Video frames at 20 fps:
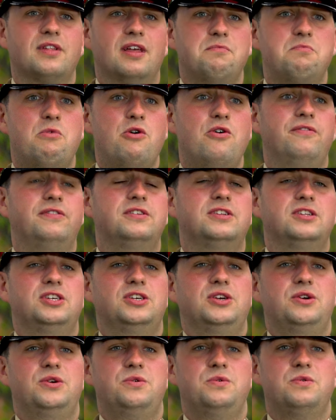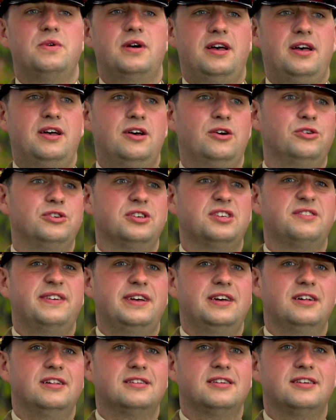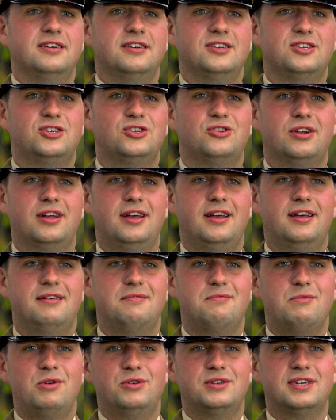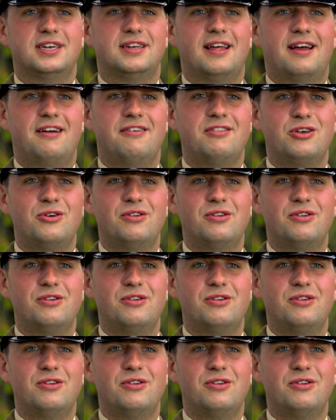Moved to Huddersfield to study music there at the